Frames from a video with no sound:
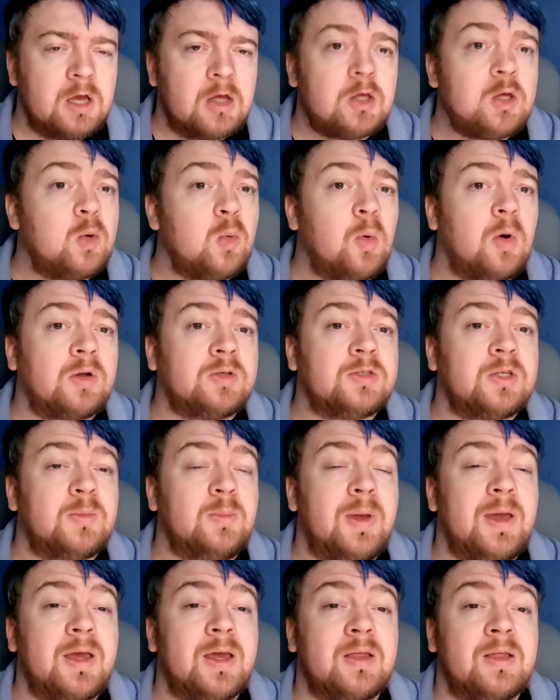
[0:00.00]
You want to
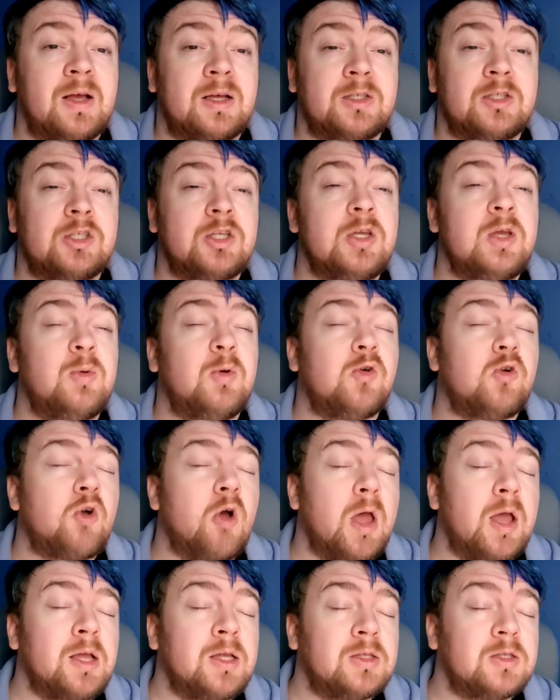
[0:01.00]
make it that she
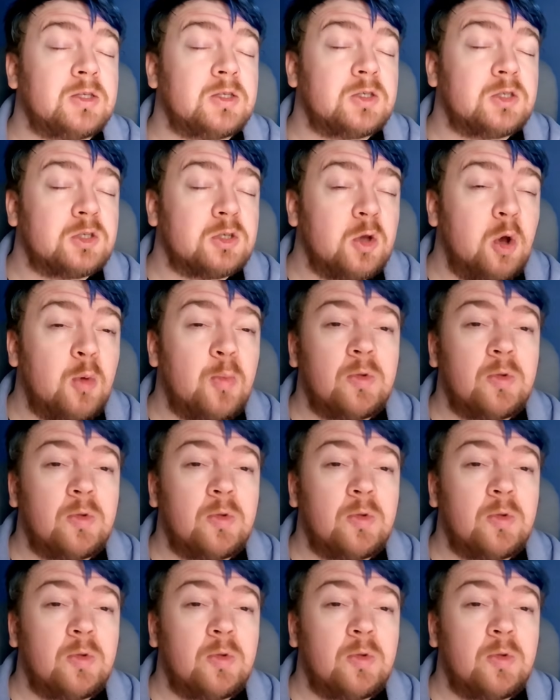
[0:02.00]
gains so